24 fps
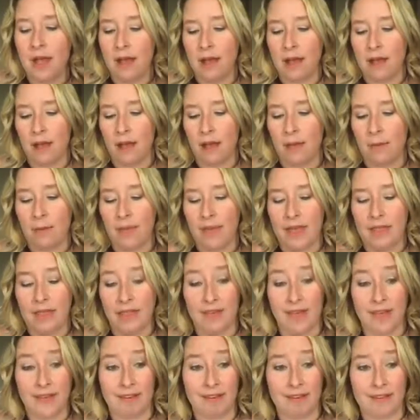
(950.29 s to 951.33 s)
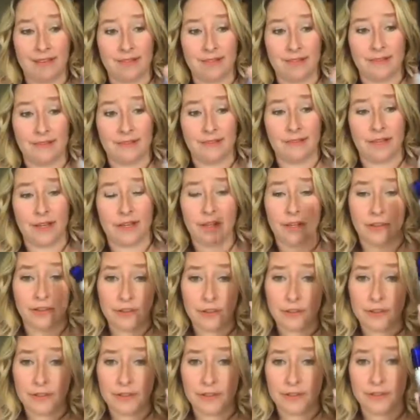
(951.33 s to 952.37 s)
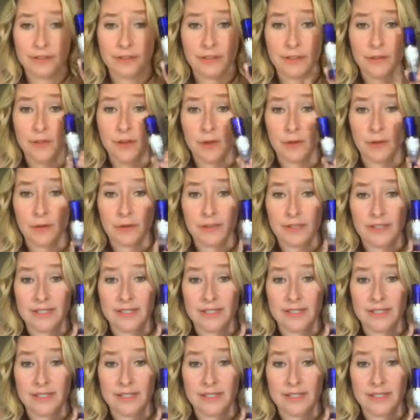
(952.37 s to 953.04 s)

And then another thing to note